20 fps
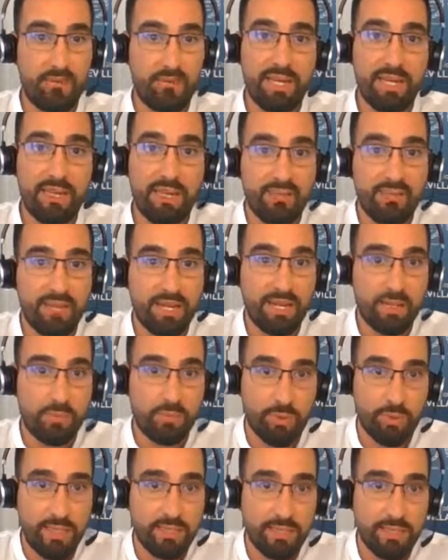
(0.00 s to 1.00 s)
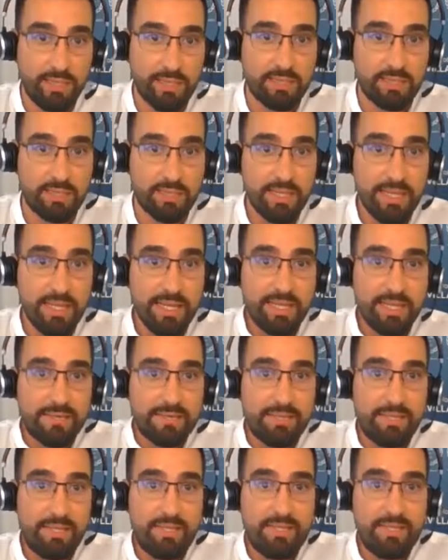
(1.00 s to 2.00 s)
very difficult to get these
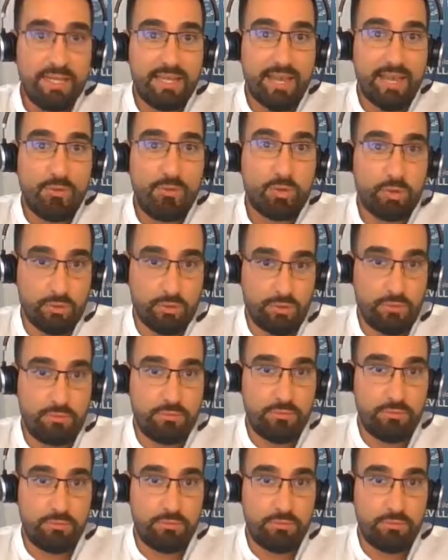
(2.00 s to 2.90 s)
awards.